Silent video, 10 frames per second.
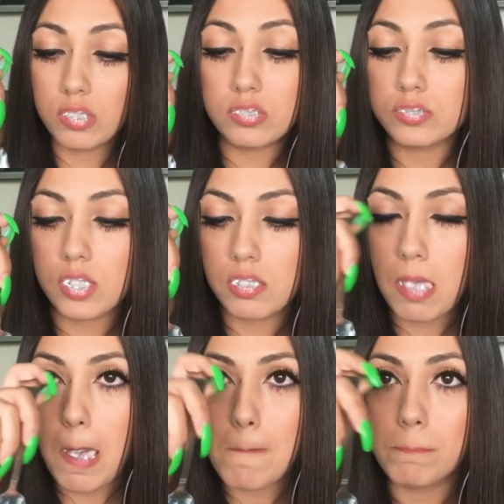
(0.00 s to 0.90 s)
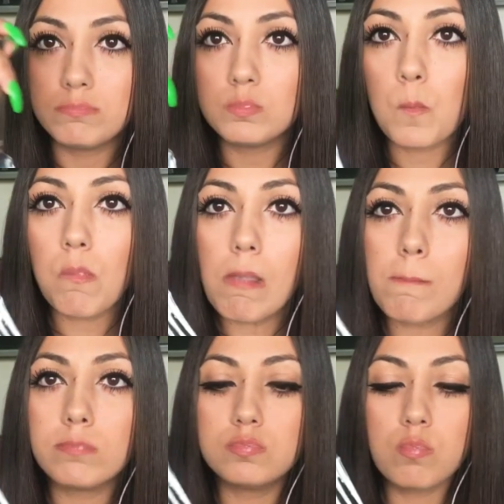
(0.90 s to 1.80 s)
So I was like, yeah,
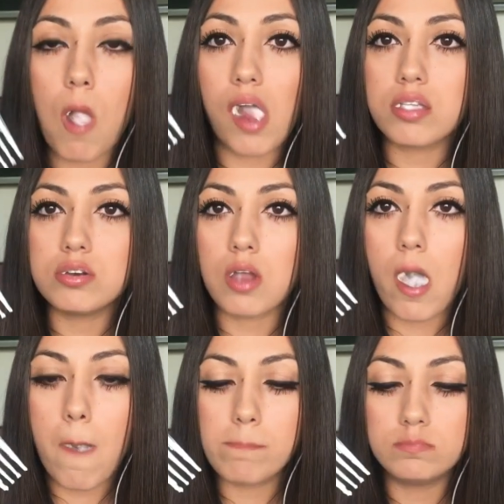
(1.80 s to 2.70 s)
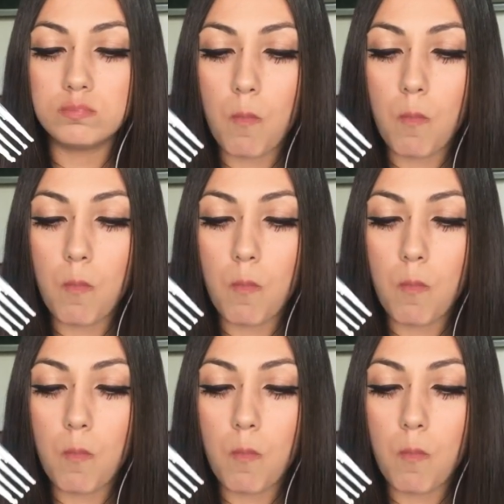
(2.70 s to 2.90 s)
I cannot